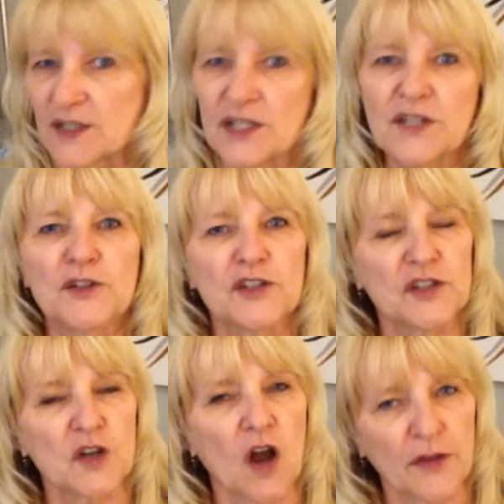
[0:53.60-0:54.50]
These are
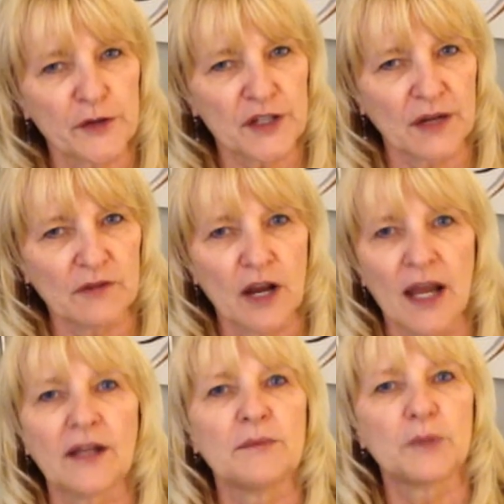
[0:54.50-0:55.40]
just authors I've
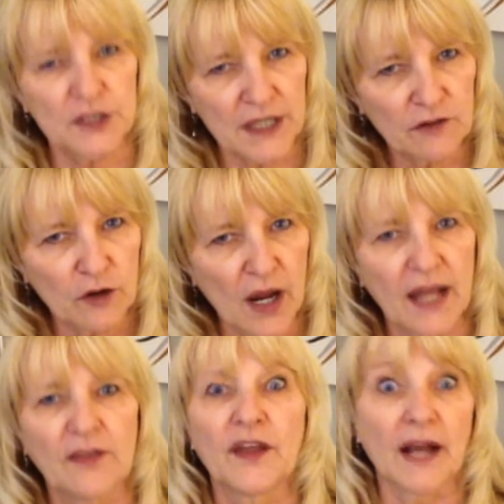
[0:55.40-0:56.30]
read, books I've
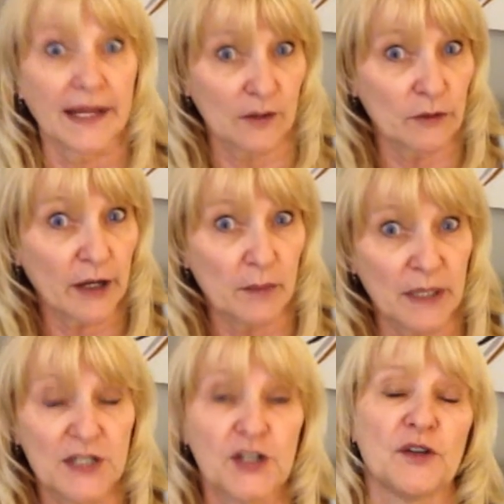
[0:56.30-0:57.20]
read that I can
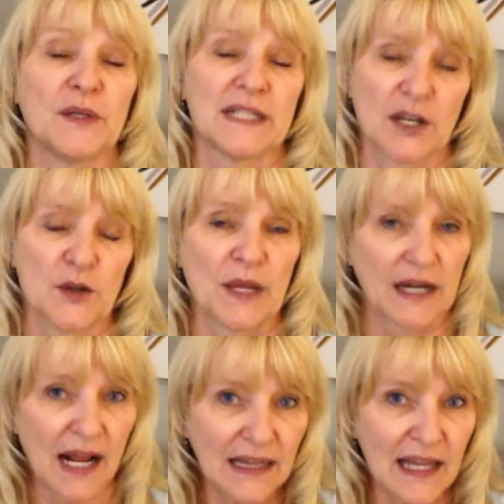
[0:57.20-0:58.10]
recommend to you and tell you that
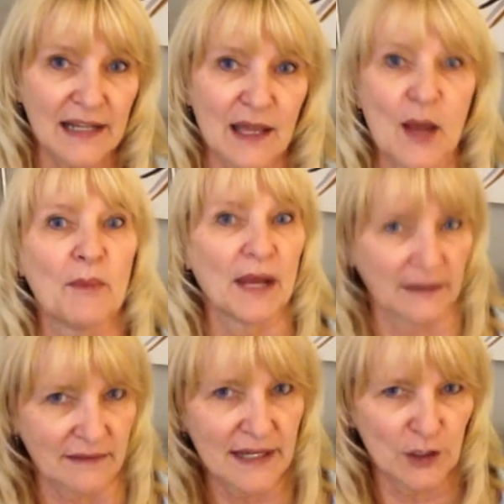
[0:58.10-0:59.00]
I like them
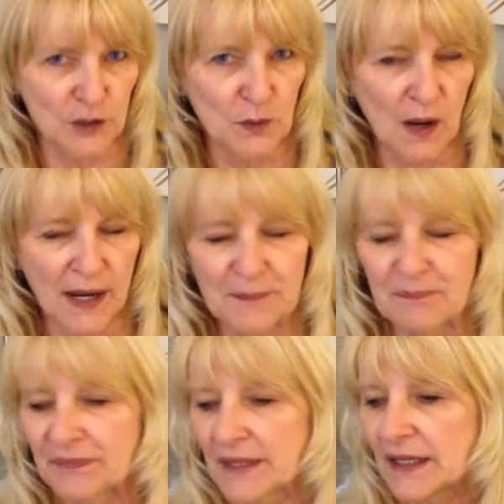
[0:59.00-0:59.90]
and here's why.
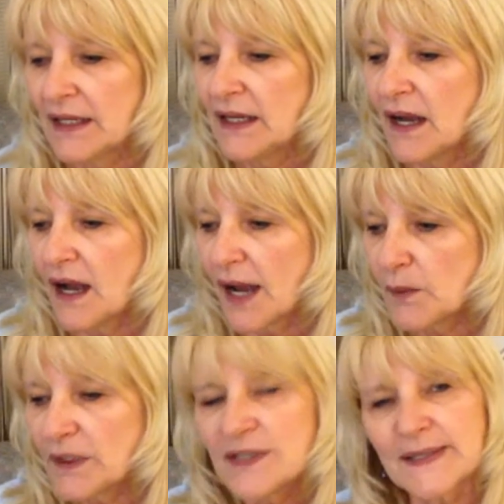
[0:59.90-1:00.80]
I
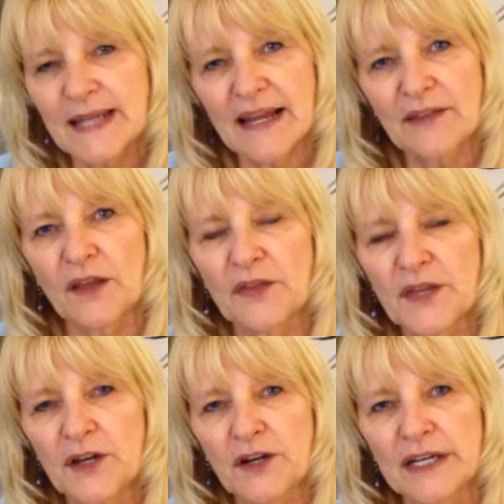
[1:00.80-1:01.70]
will say that
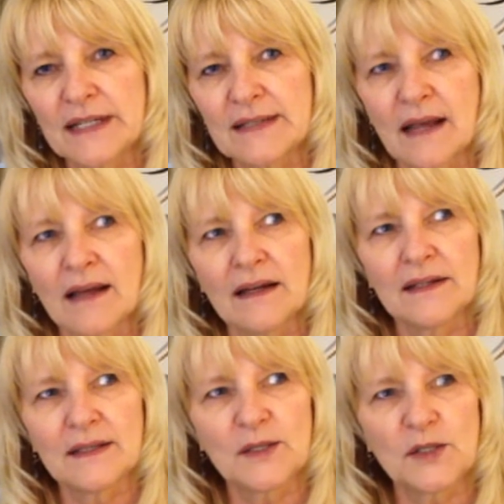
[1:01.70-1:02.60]
there is a
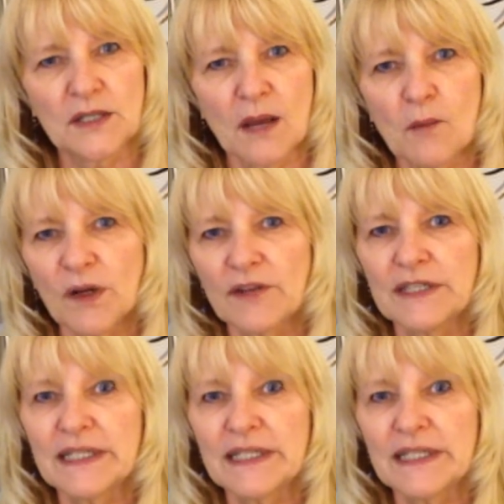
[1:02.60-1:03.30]
somewhat of a